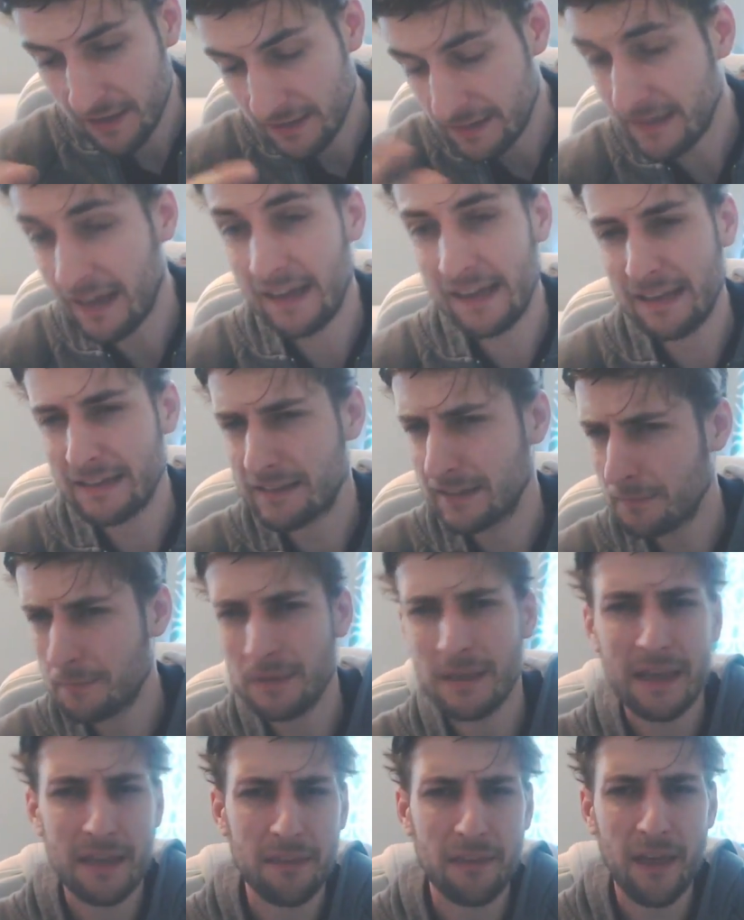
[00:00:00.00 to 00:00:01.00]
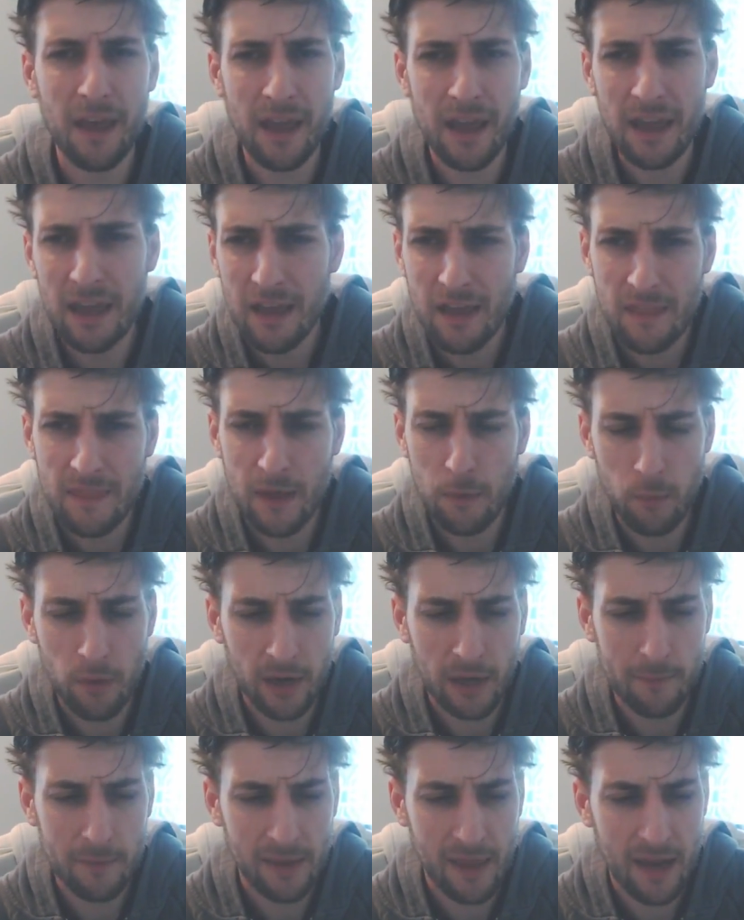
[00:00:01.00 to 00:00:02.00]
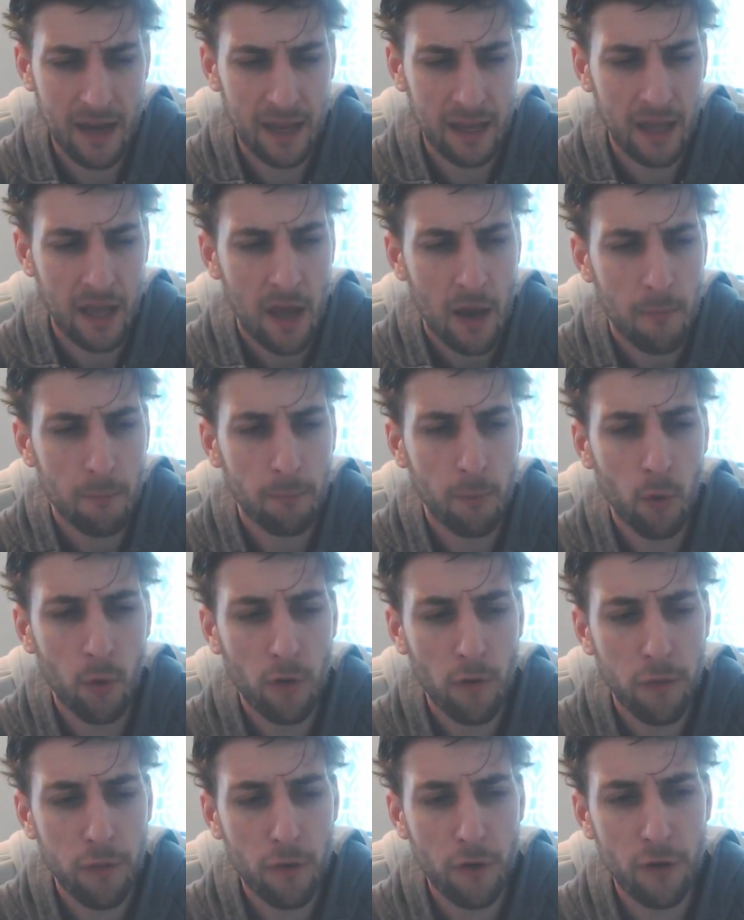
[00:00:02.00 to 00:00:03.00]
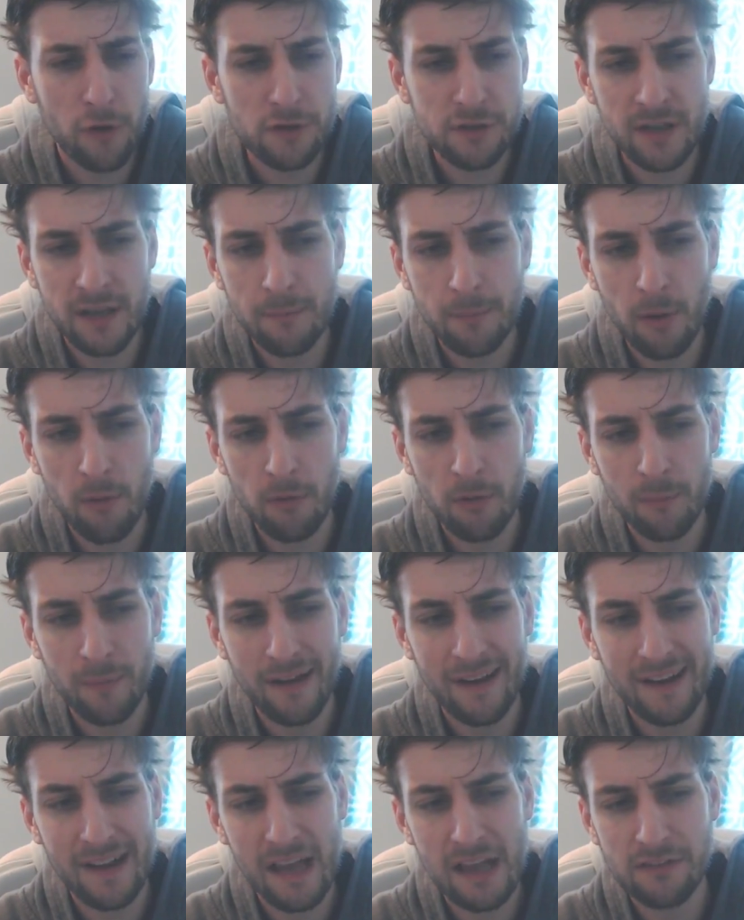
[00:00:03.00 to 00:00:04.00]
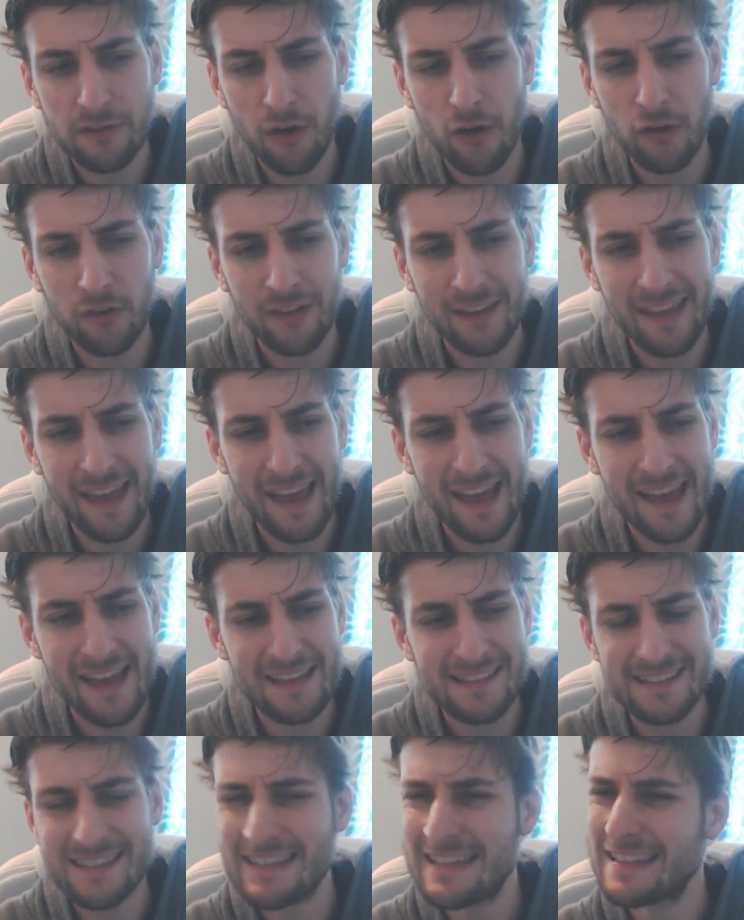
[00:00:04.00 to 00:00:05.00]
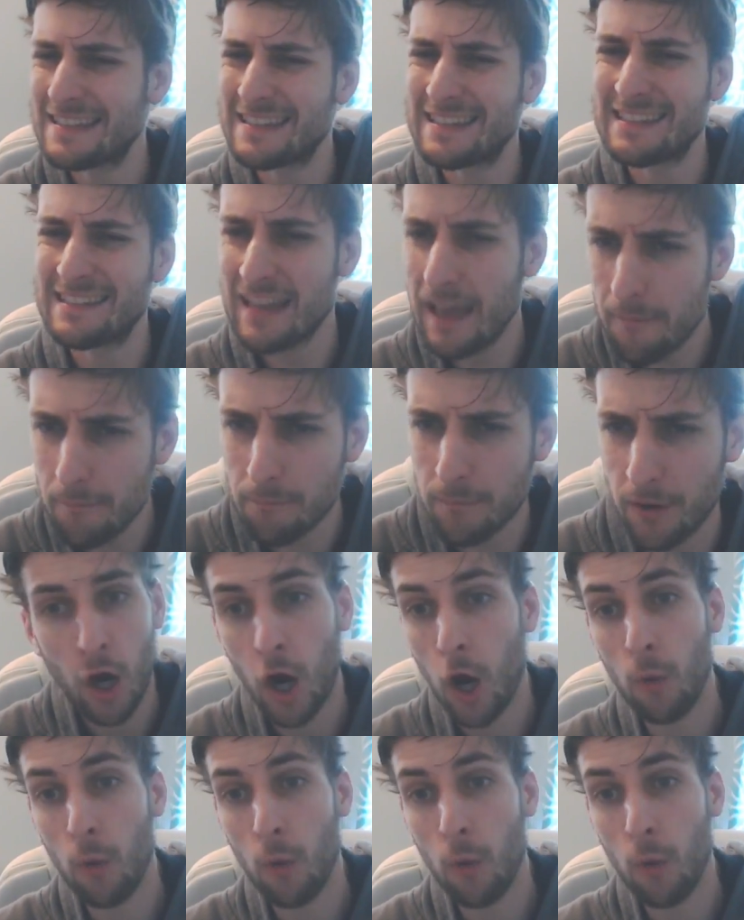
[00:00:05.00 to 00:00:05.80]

Niantic being they, that we are going to be getting more third-gen Pokemon as early as December.